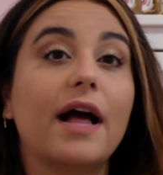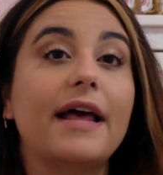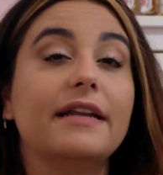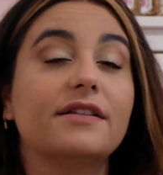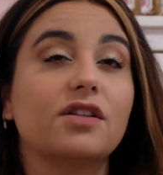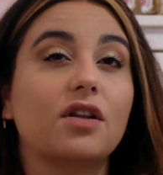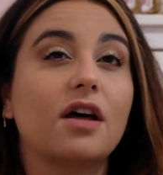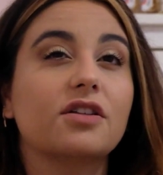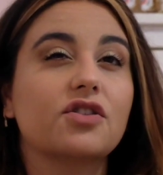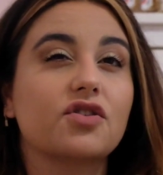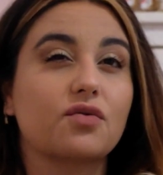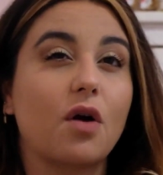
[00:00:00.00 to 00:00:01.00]
and it's a
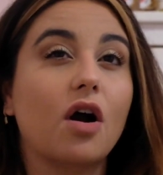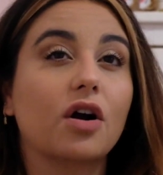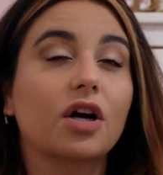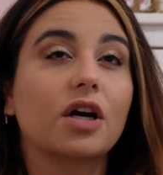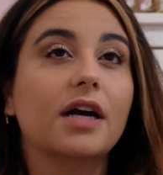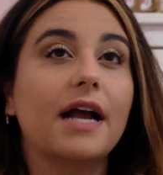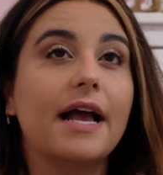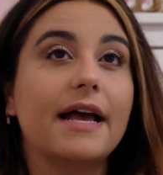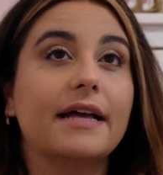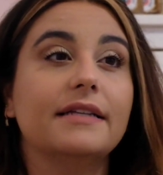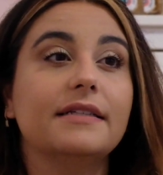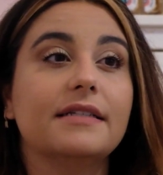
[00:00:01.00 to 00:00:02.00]
lot stronger,
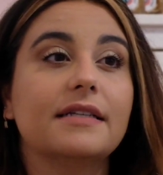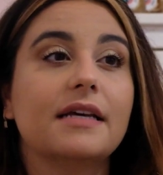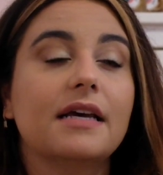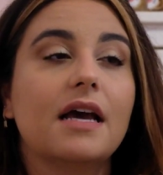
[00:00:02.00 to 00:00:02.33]
and